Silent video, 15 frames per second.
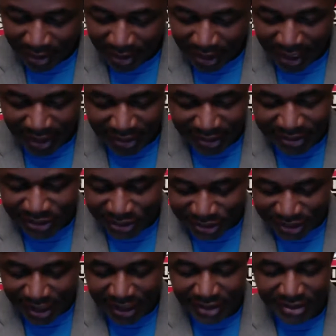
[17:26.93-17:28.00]
I just
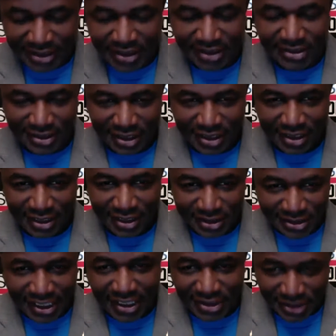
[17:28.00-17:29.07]
can't see the
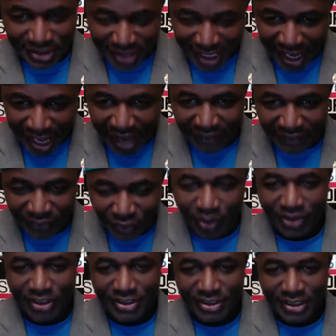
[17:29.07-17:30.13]
Saints. They have to win
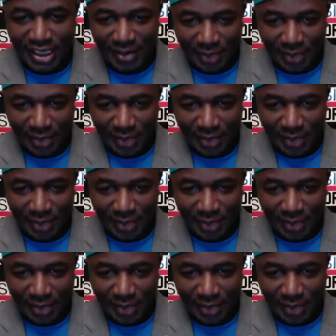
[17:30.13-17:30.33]
this game.